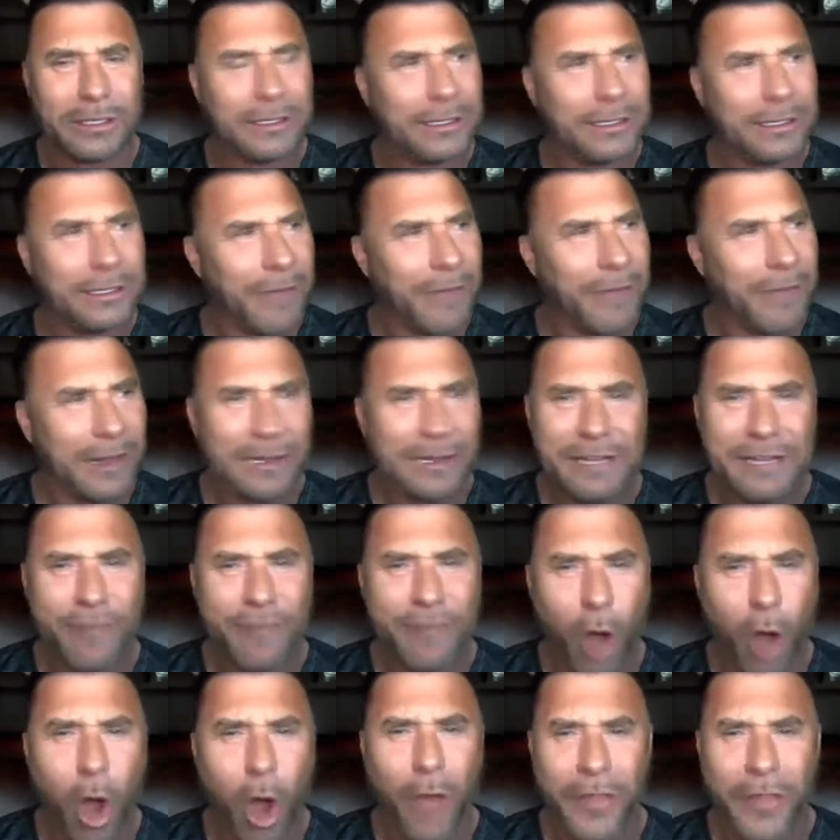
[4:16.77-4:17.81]
that live
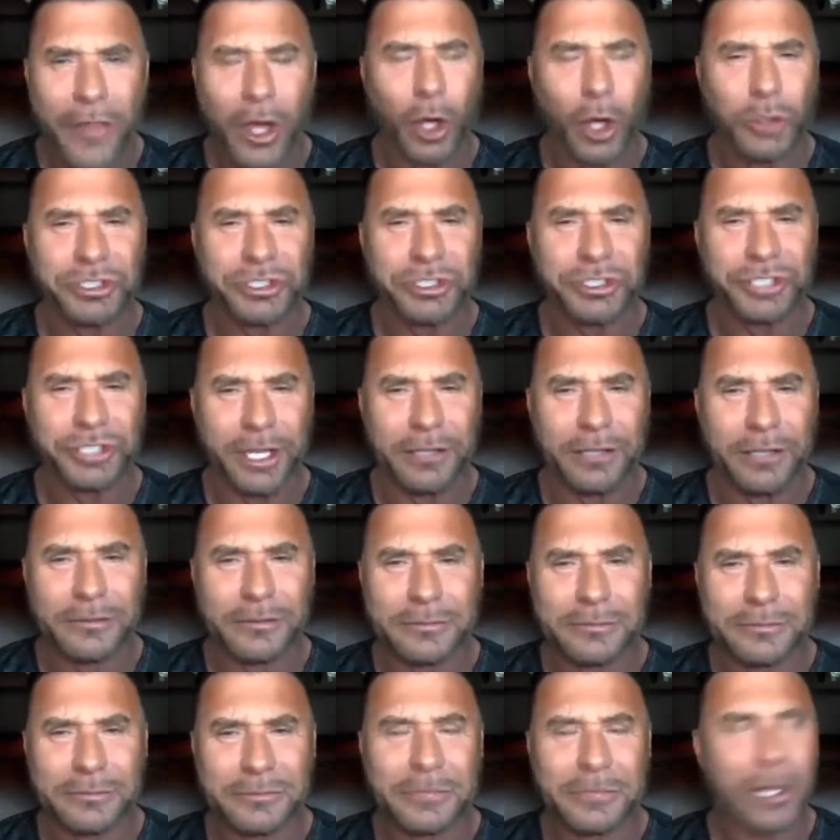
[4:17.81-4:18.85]
on the ocean?
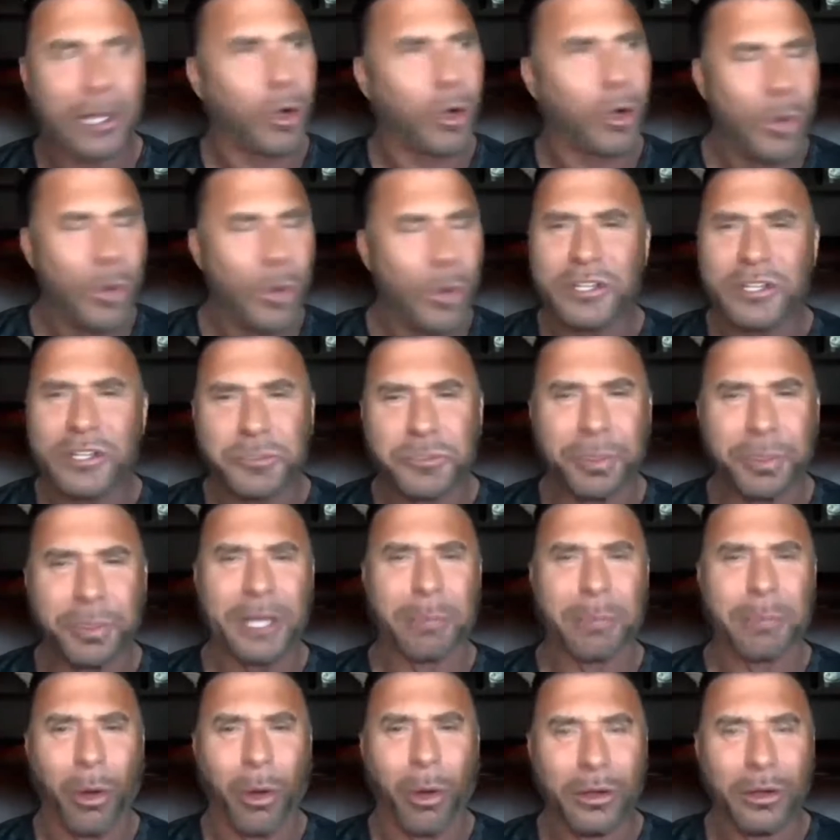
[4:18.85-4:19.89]
Like, who are these
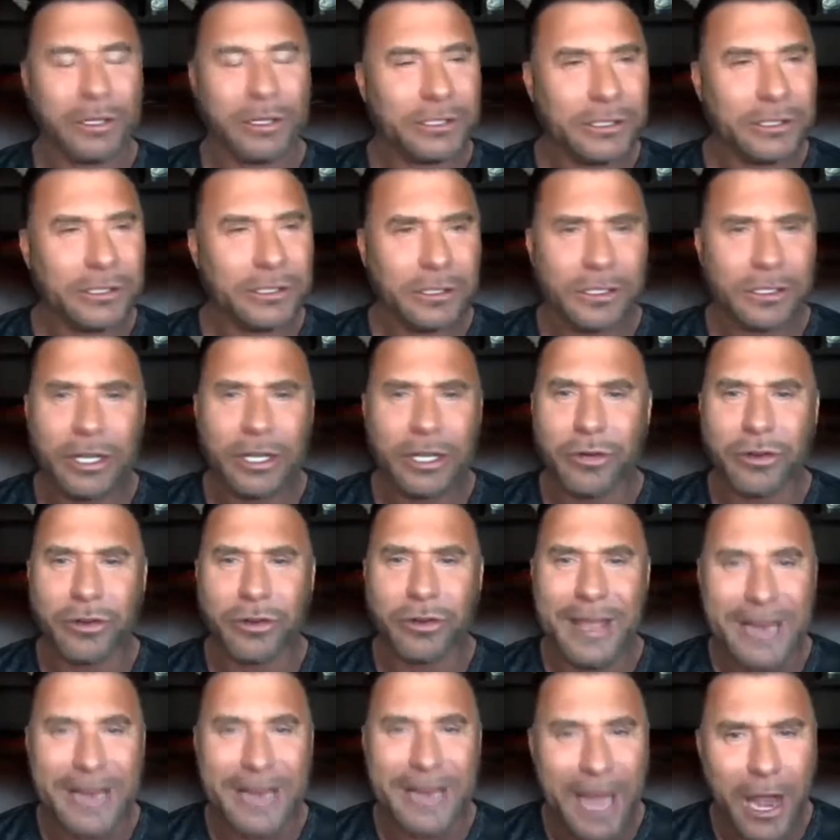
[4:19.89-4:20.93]
people? Do they
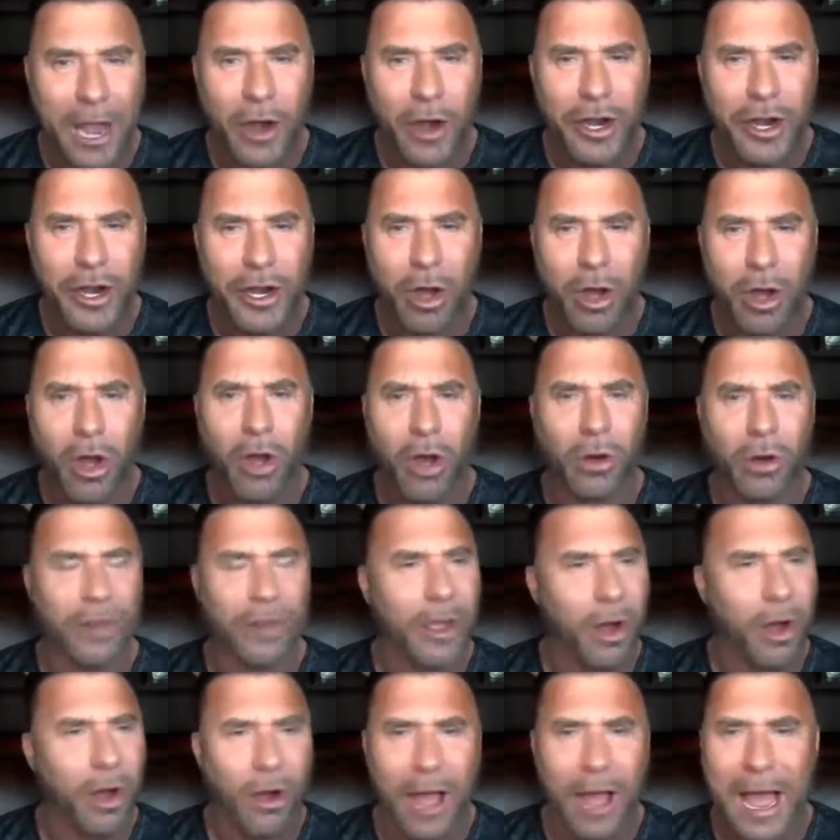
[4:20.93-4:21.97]
inherit it all? Are they
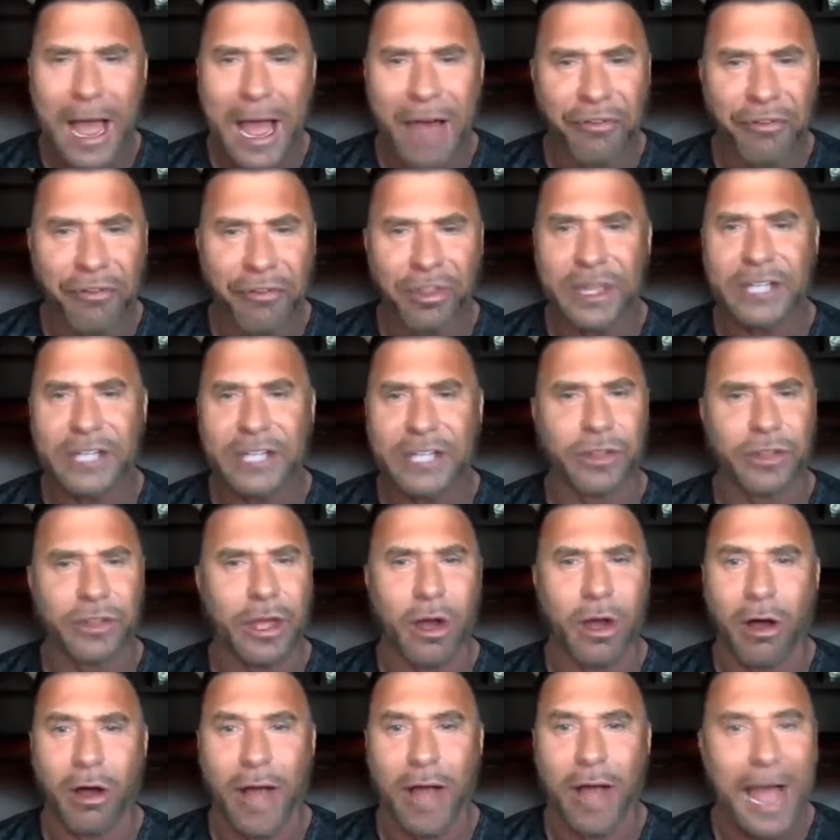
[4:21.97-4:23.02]
all athletes? Are they
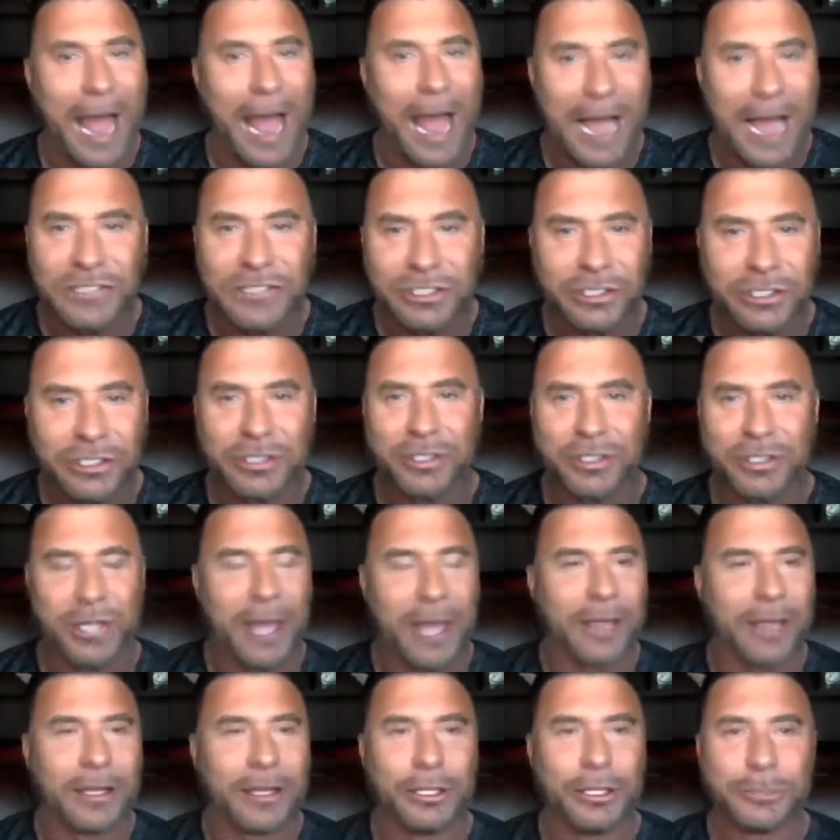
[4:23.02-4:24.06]
all actors?
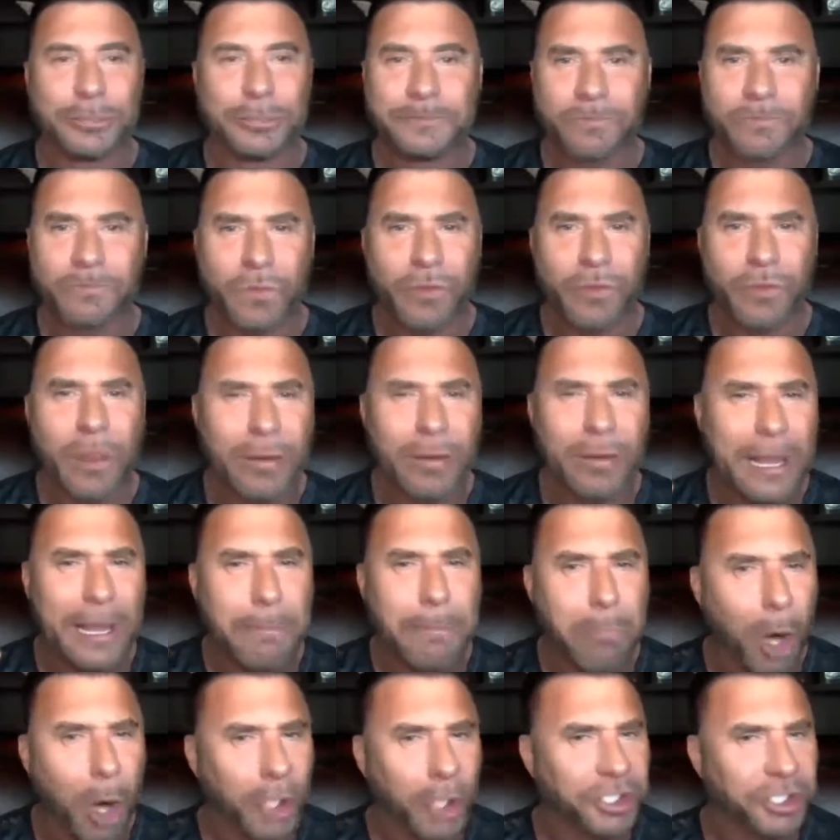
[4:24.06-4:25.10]
Like, they were like
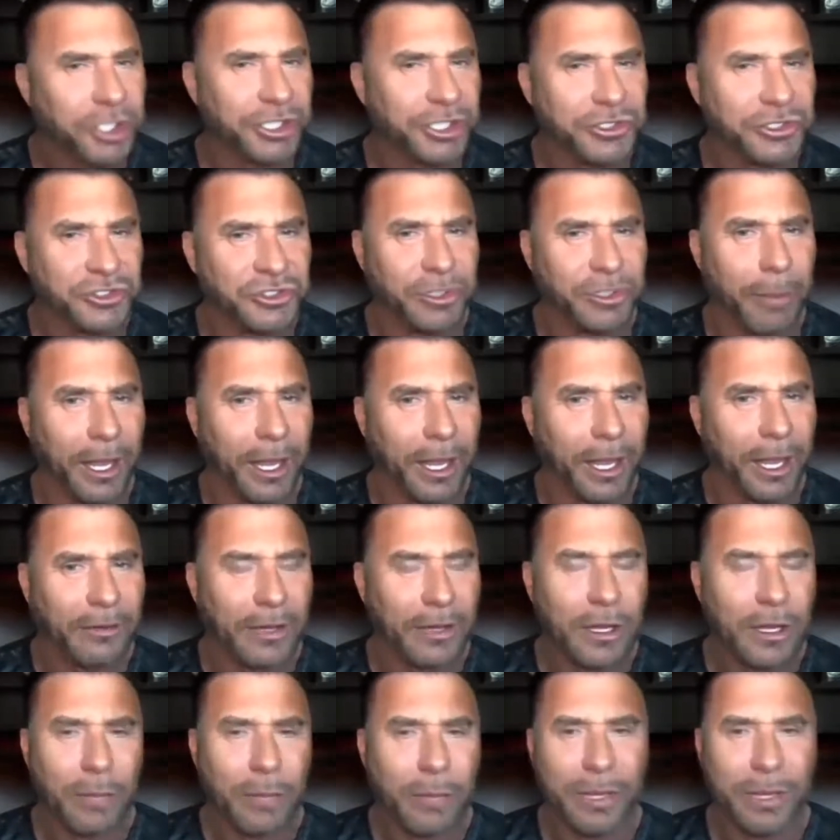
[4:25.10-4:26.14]
Martians to me,
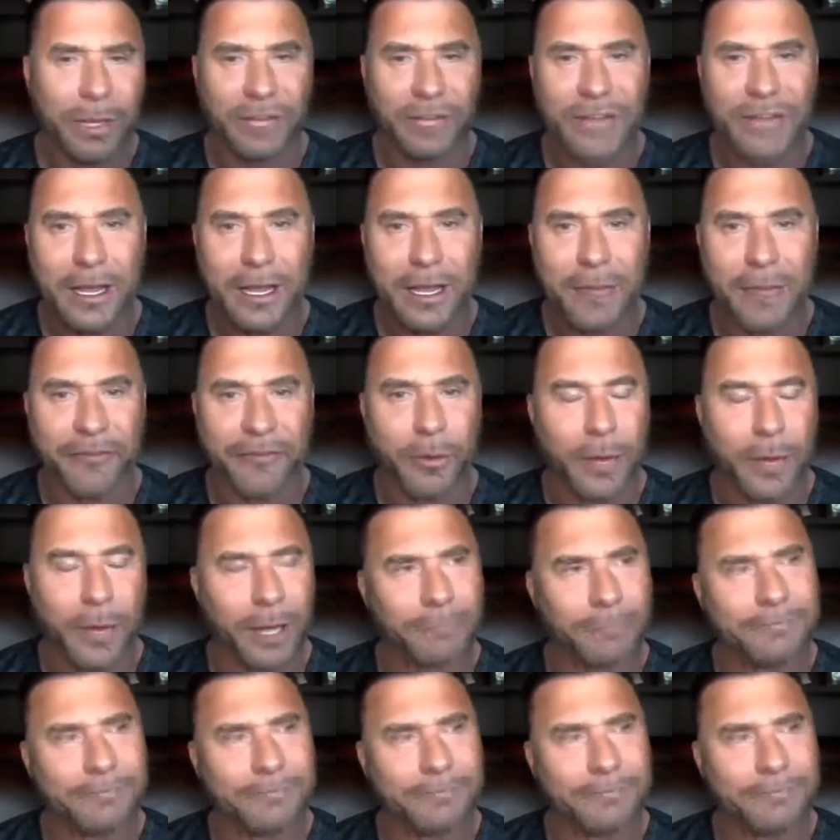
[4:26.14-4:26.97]
because I come from a